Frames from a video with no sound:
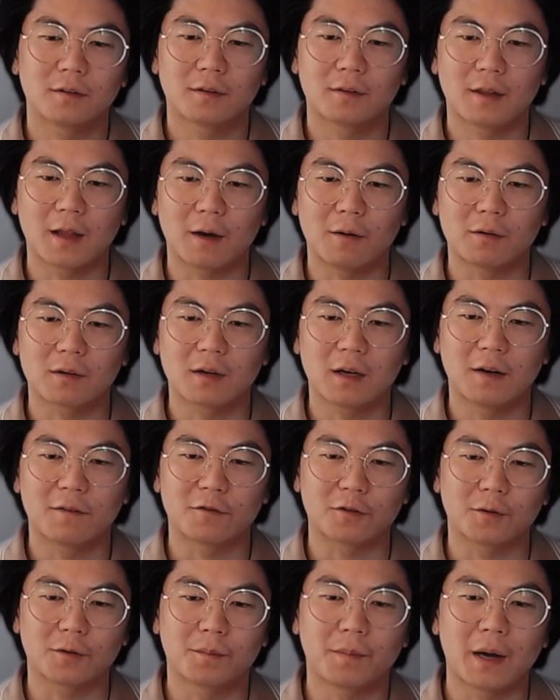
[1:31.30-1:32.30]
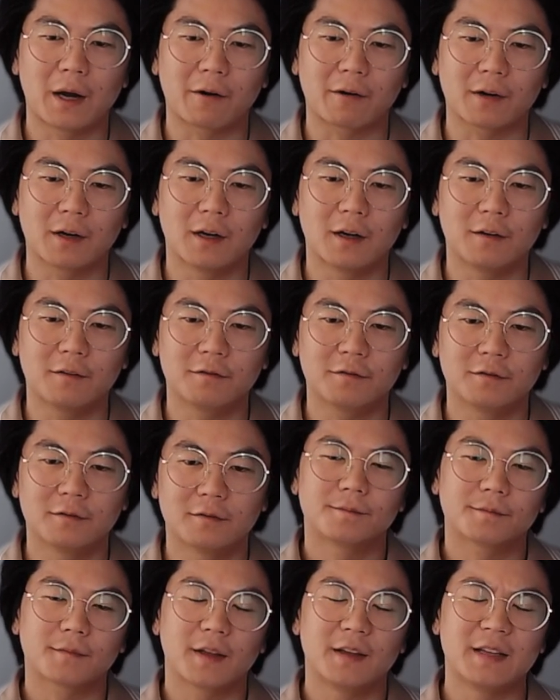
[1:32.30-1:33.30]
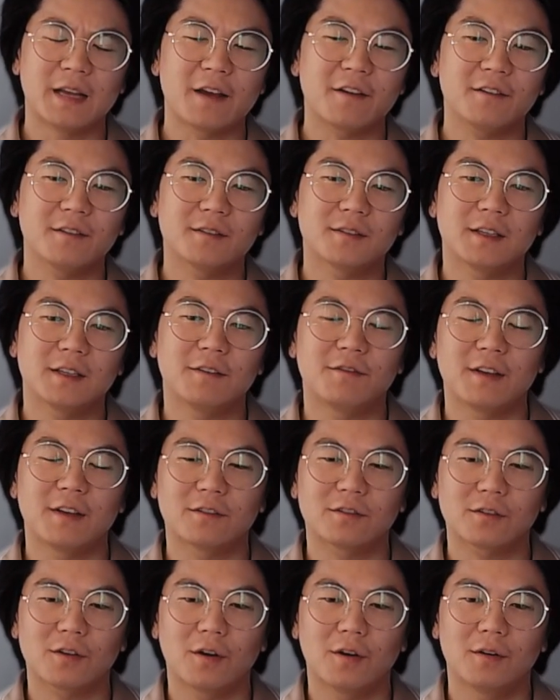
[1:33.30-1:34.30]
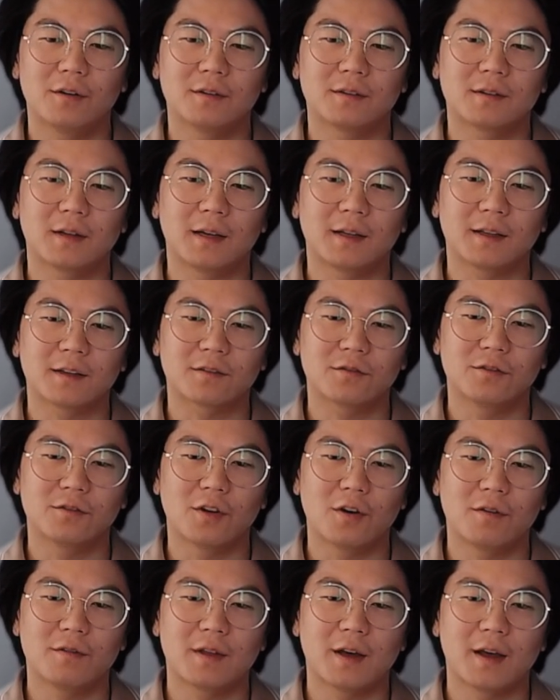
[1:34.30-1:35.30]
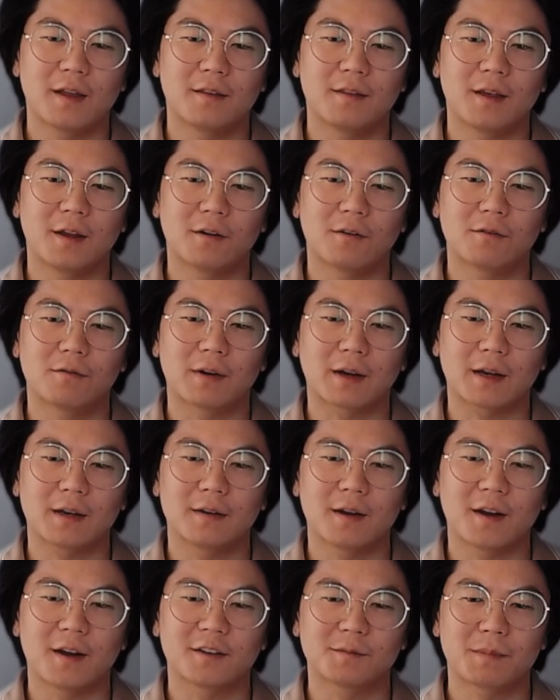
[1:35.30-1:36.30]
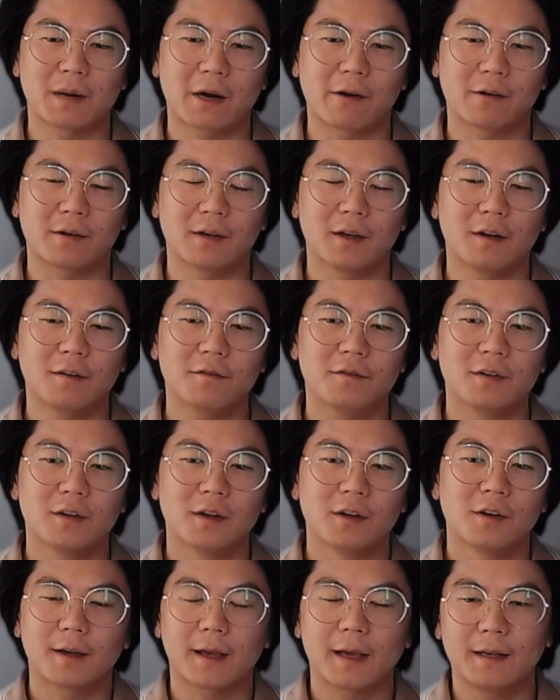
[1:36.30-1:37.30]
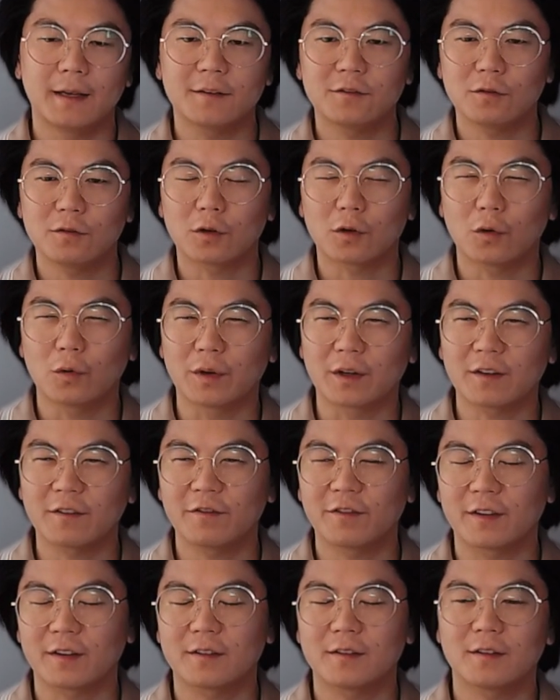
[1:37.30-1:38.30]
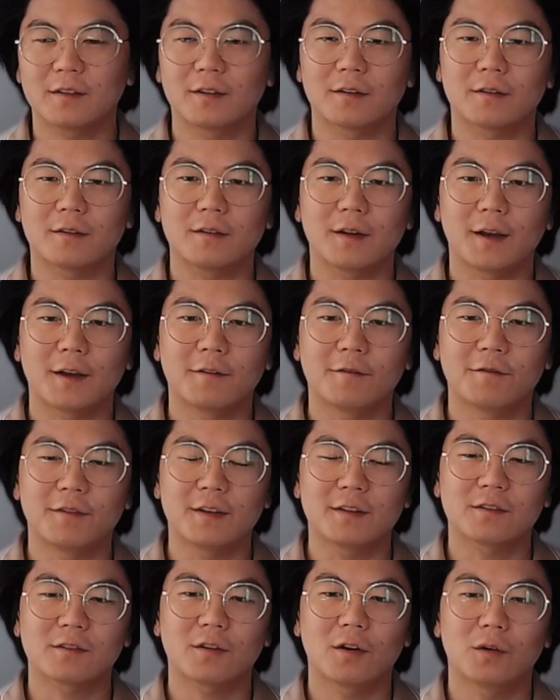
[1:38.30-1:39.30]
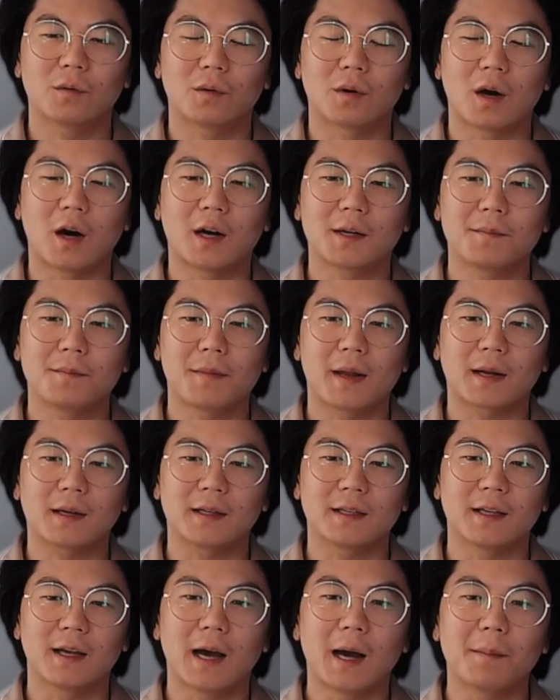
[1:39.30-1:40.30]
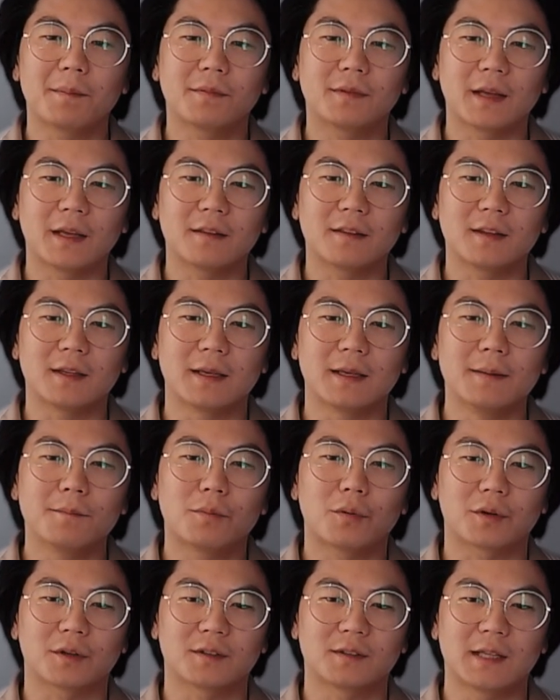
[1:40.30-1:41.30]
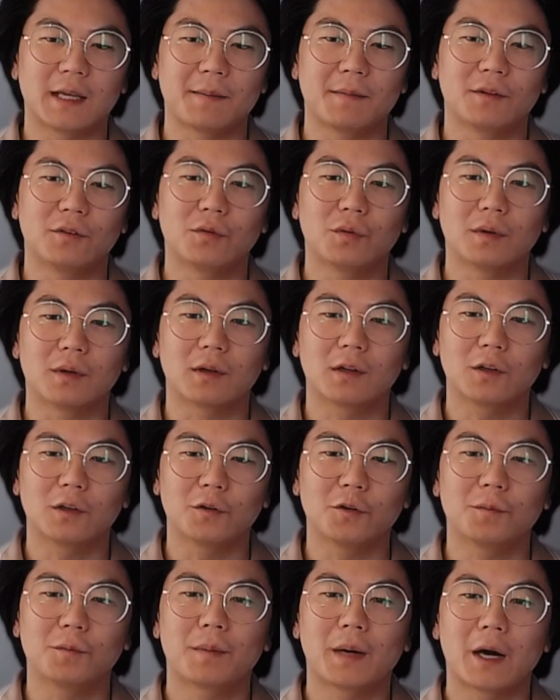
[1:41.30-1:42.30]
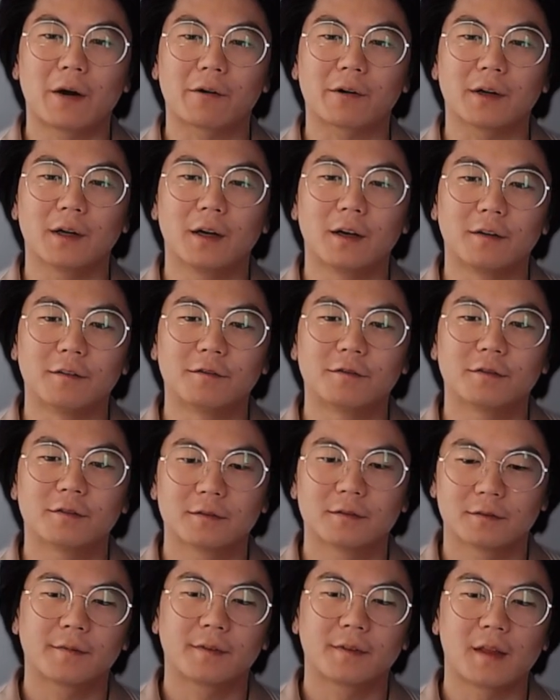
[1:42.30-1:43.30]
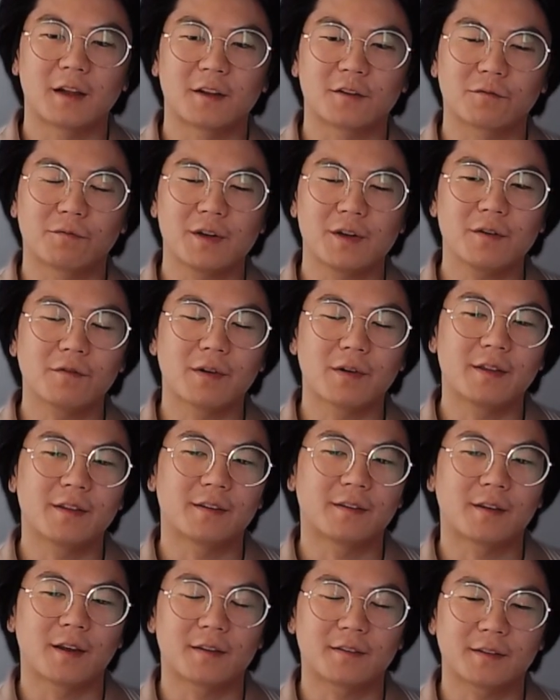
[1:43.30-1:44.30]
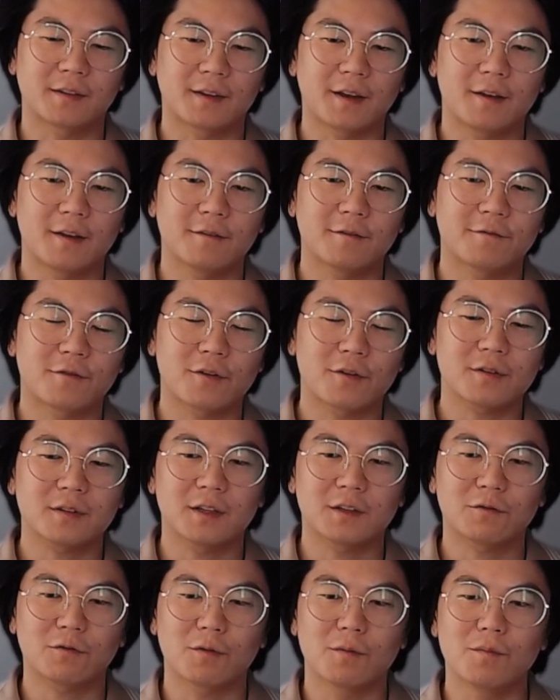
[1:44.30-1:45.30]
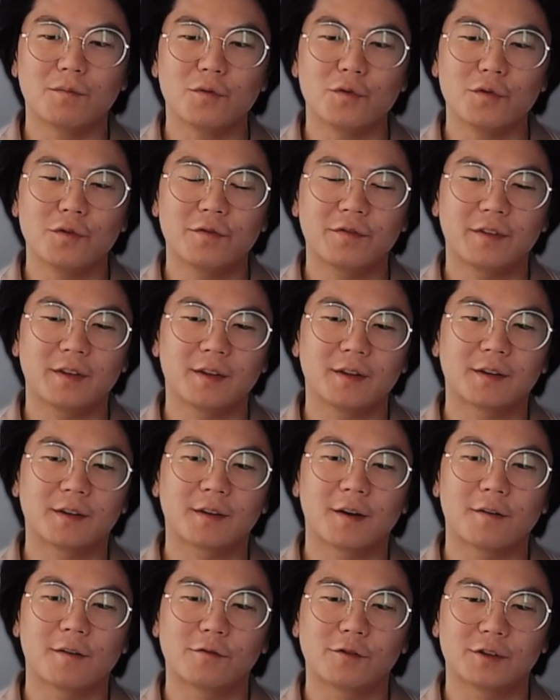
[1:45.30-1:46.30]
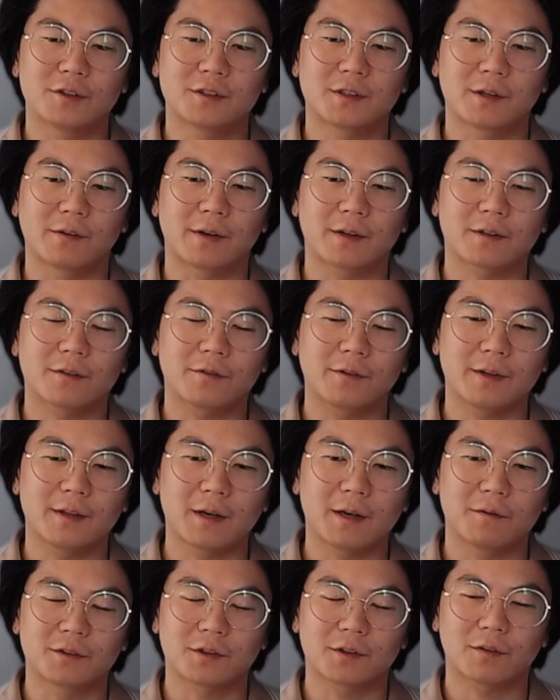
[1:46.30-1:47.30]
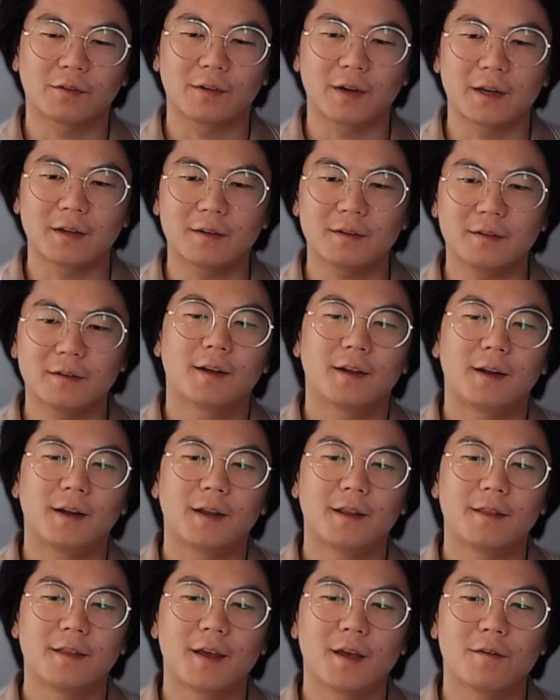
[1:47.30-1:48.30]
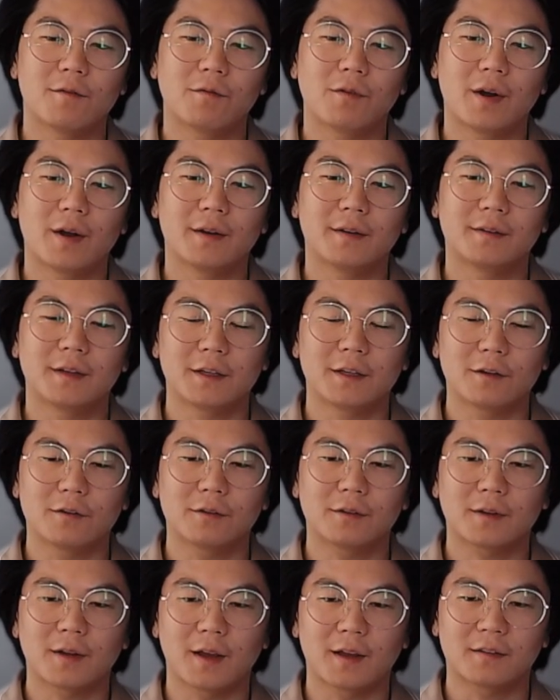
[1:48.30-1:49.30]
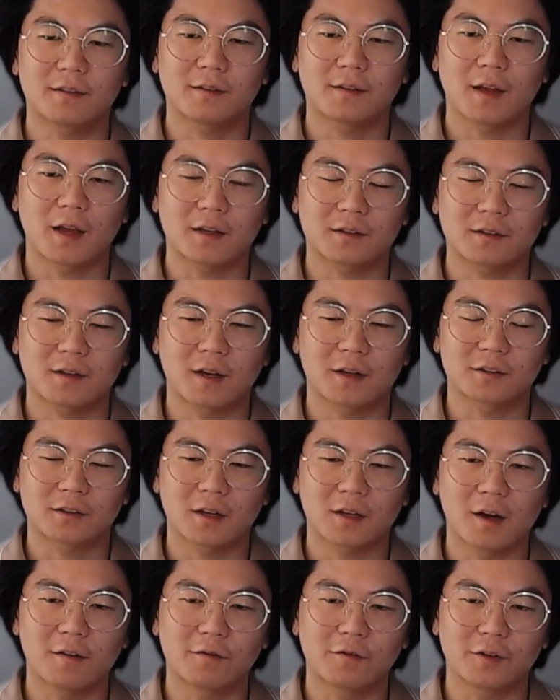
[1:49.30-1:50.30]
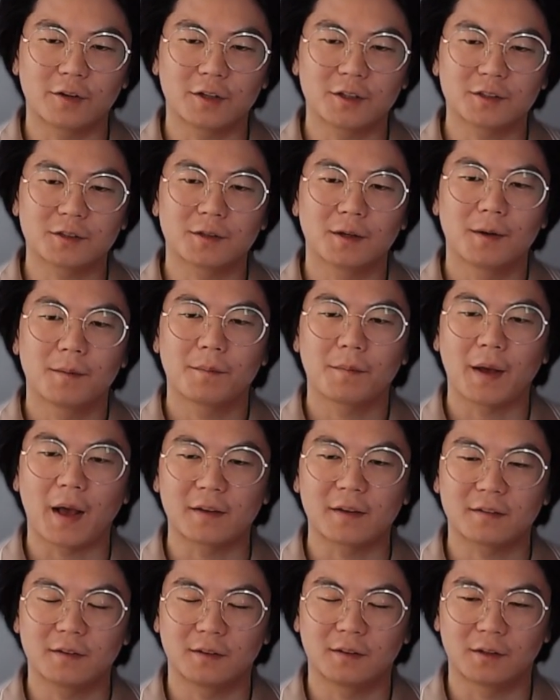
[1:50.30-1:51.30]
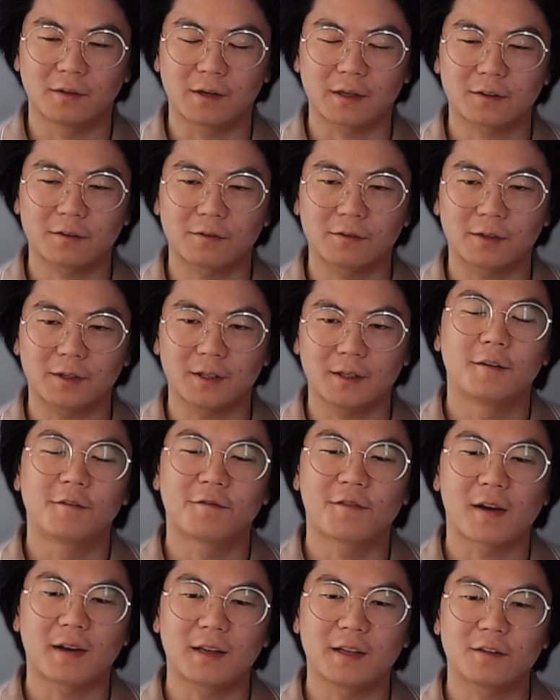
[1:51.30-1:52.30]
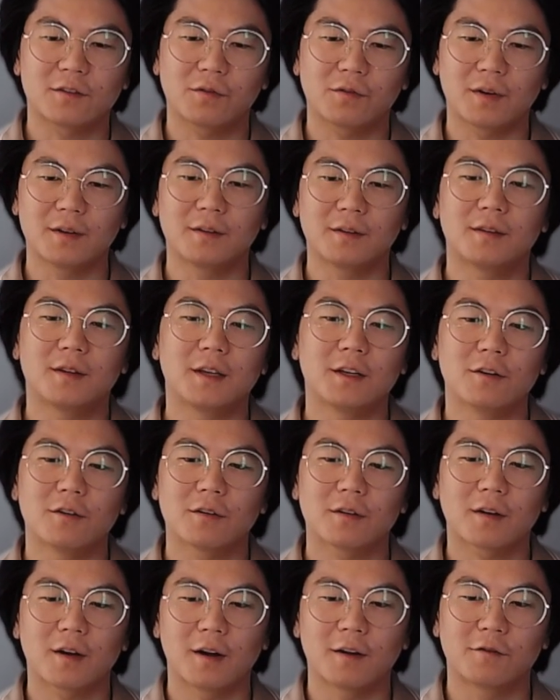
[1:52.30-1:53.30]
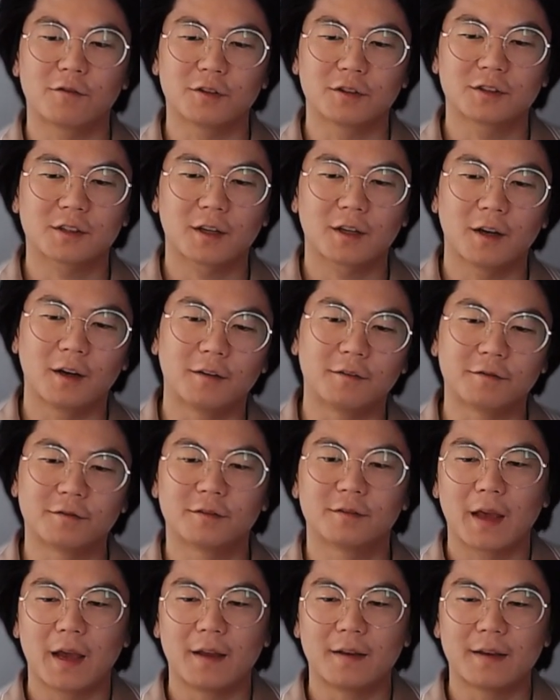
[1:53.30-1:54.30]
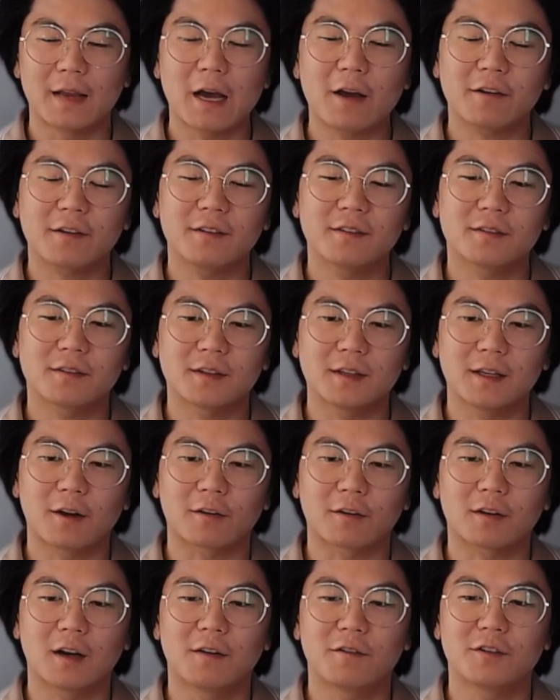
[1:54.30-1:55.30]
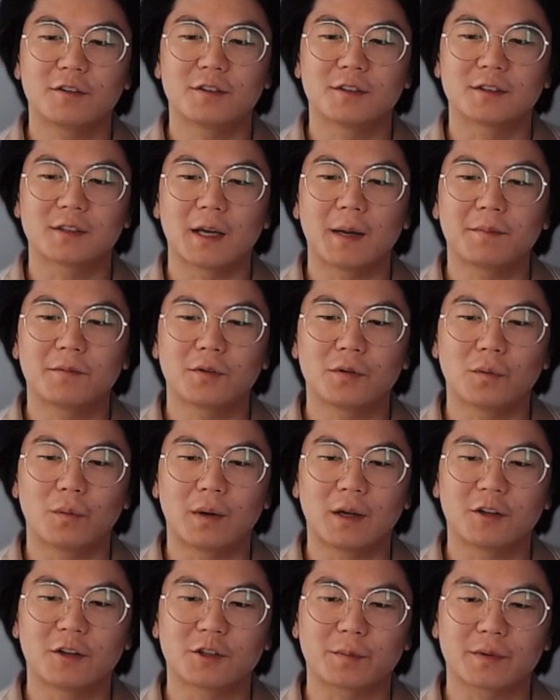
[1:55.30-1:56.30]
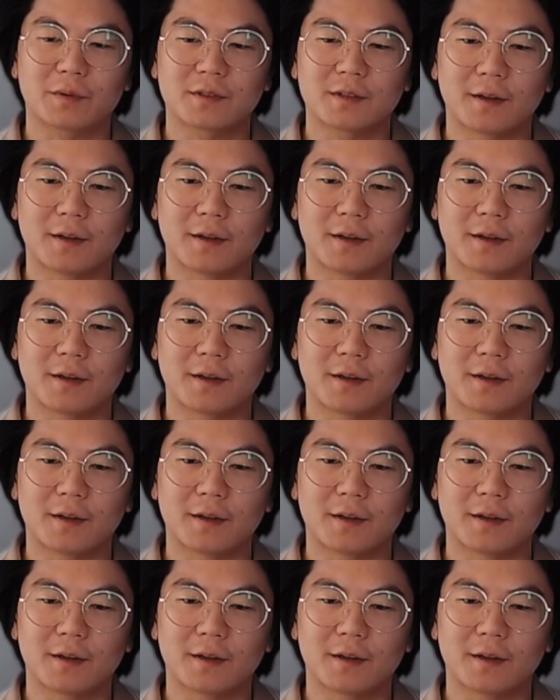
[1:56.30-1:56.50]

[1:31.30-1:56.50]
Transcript: that will cover power of. And now you can see VS Code is letting us know that they don't recognize power of. And let's do a quick fix here, and VS Code will automatically update the import statement to include power of. Now let's rerun the test again. First, let's remove the coverage directory that was created, and then run deno test dash dash coverage pass it the directory. And finally, this one, Deno coverage cov. And now you can see our coverage is up to 100%.